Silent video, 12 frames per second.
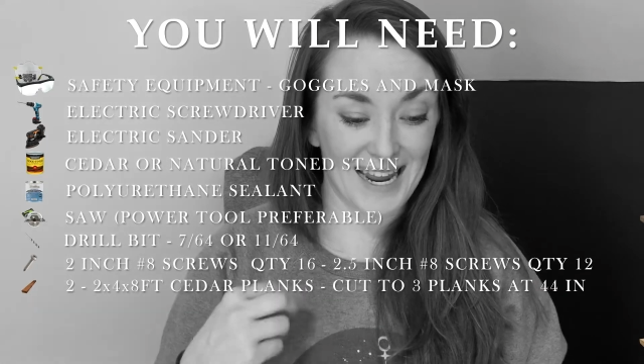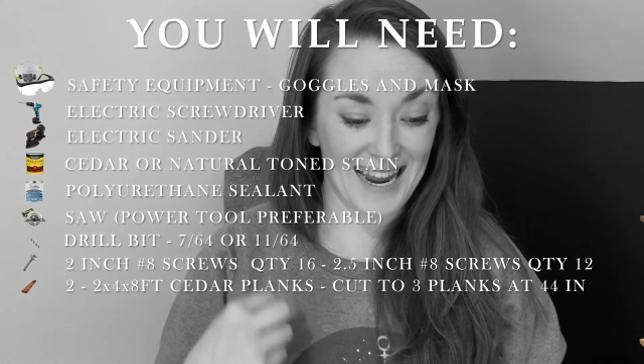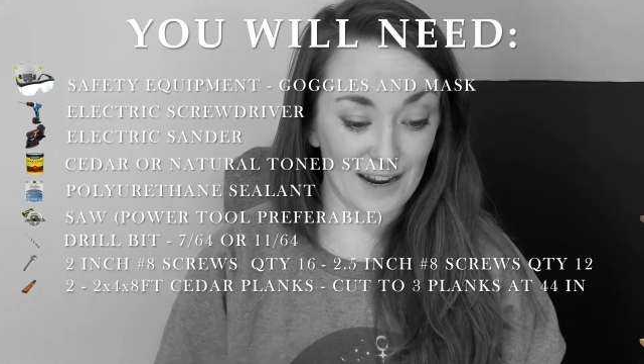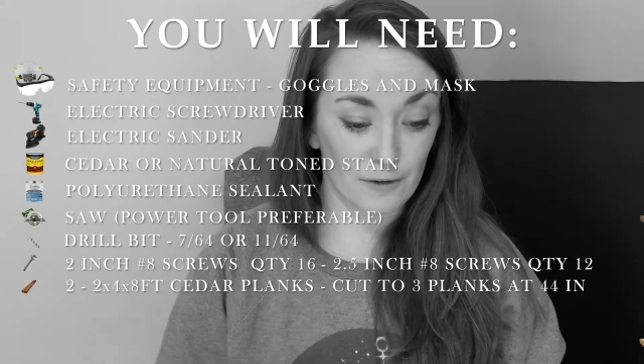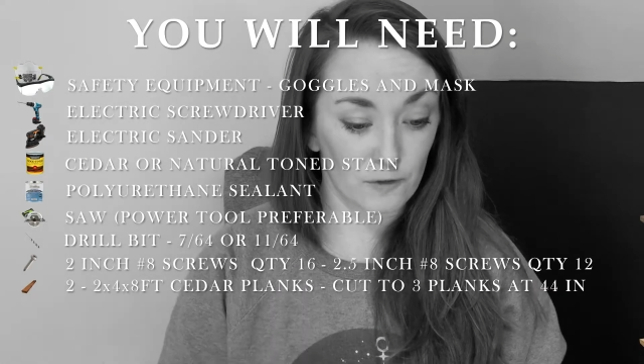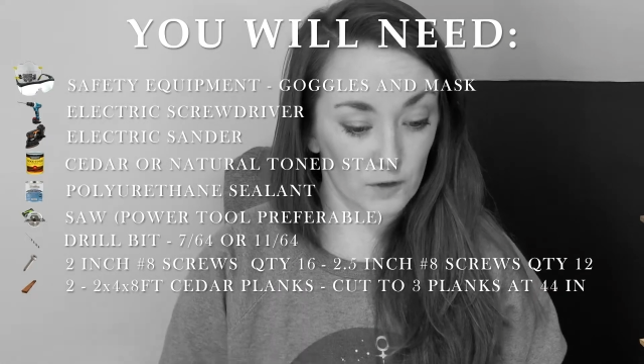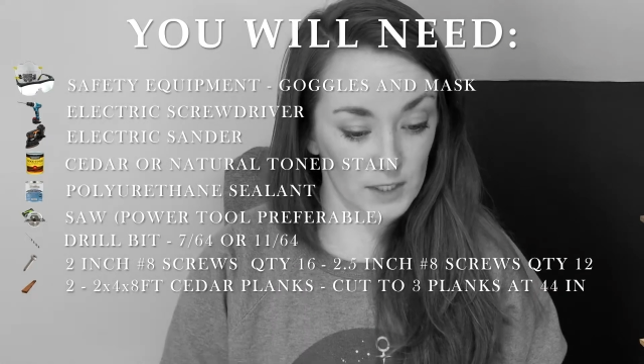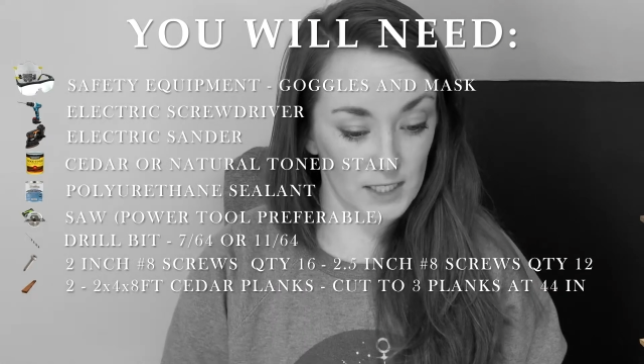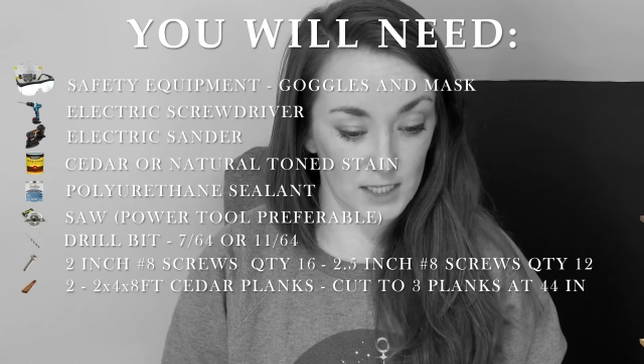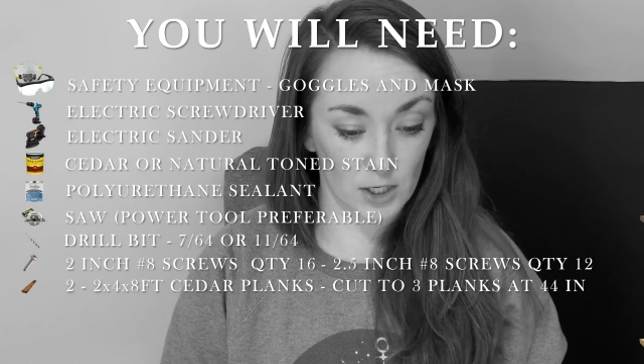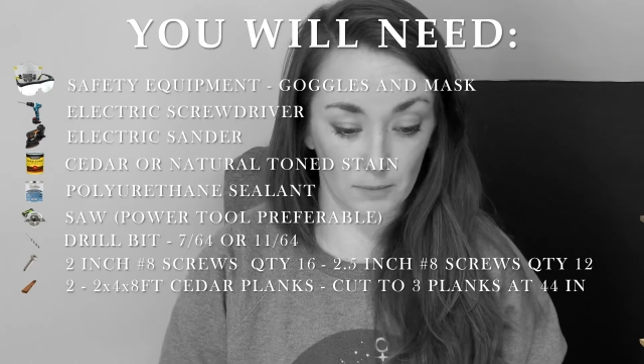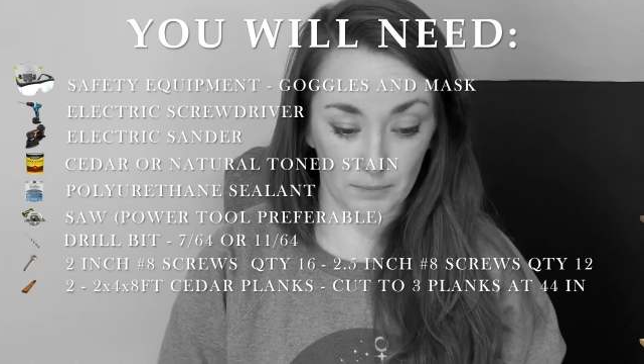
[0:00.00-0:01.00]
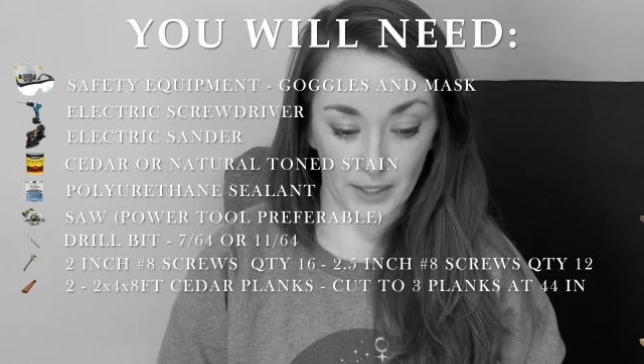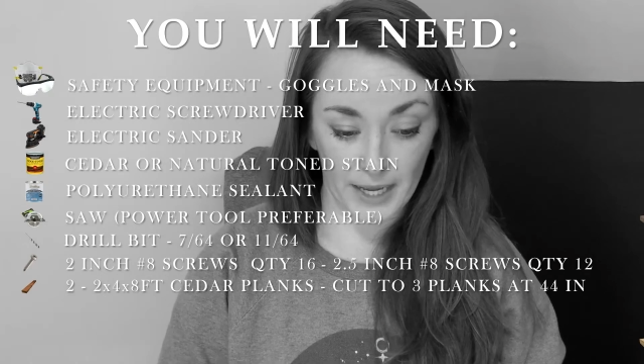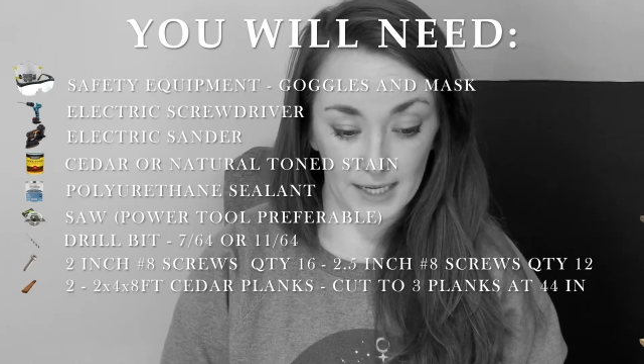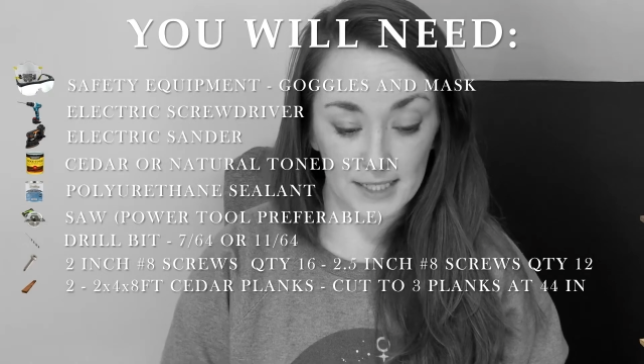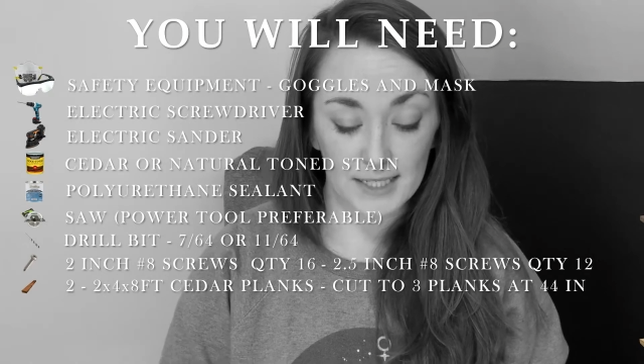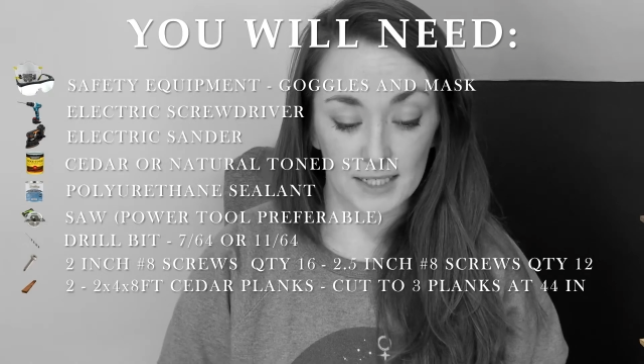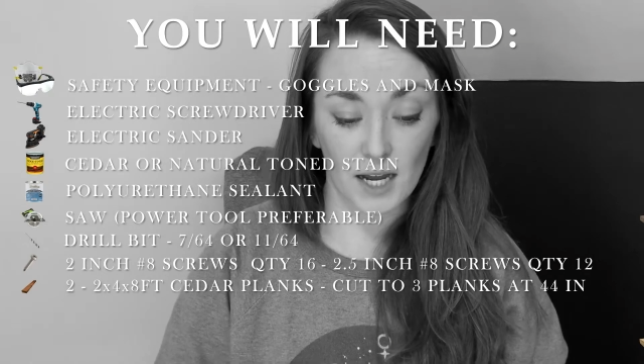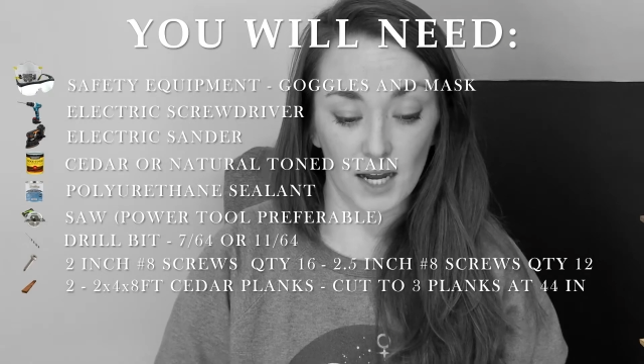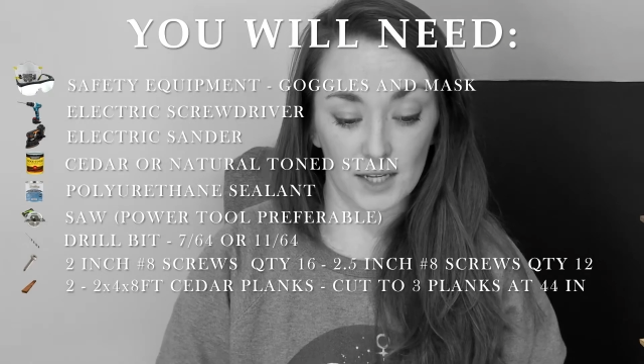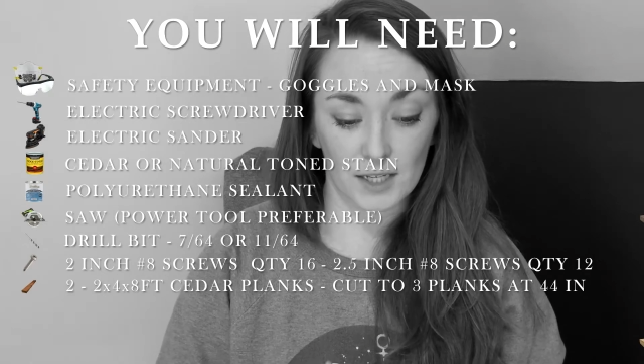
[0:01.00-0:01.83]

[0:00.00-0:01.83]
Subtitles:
8-foot cedar planks cut